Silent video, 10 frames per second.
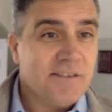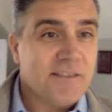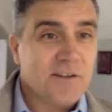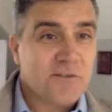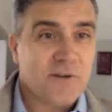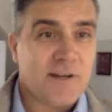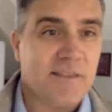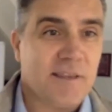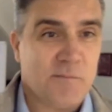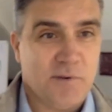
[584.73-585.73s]
that is running
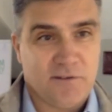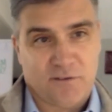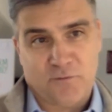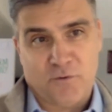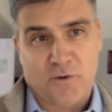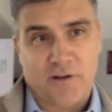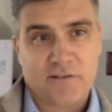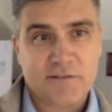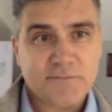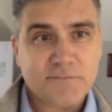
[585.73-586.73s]
that business for
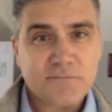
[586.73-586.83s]
us.